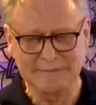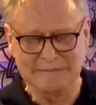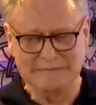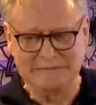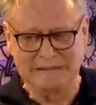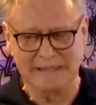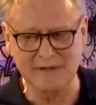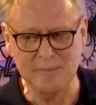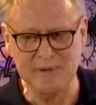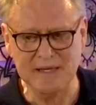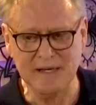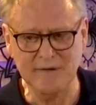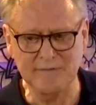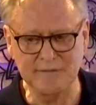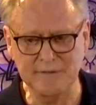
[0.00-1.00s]
I have to be
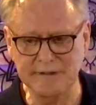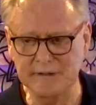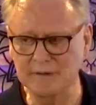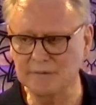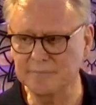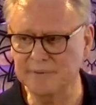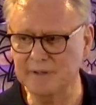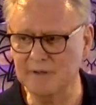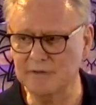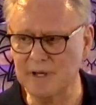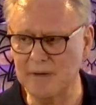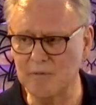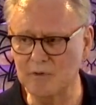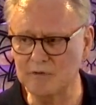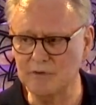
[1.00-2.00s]
careful here because I
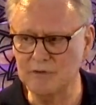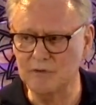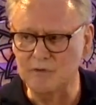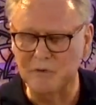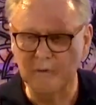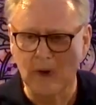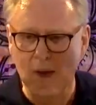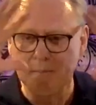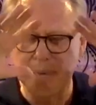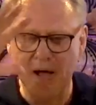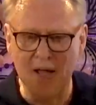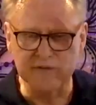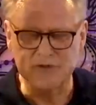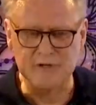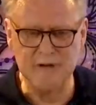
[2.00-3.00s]
want you to do
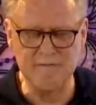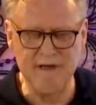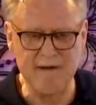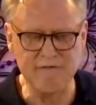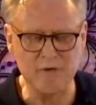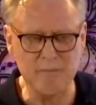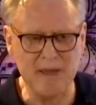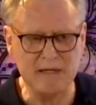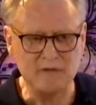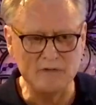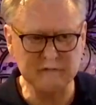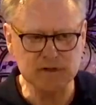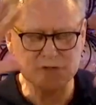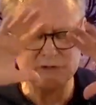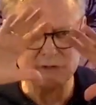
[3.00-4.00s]
positive
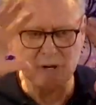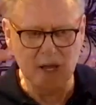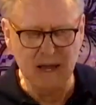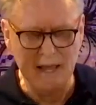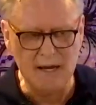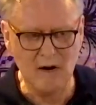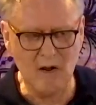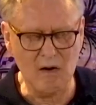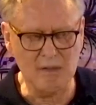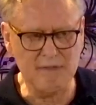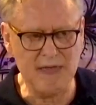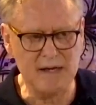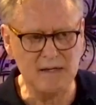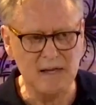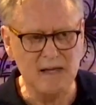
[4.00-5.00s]
affirmations, and all of
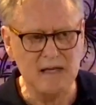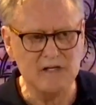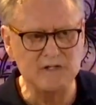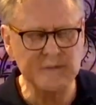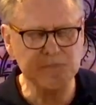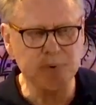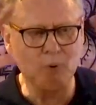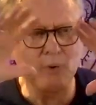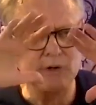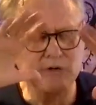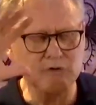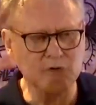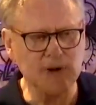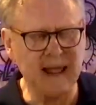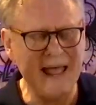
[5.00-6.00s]
that is important
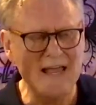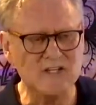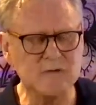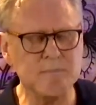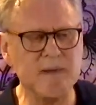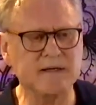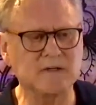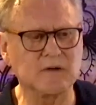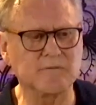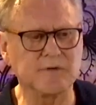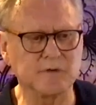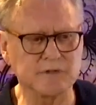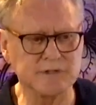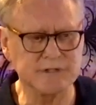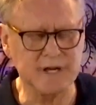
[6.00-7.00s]
to an aspect of
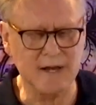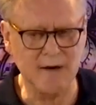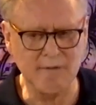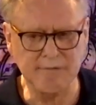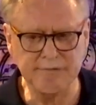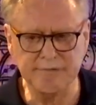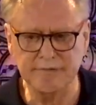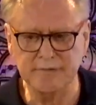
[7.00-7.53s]
yourself.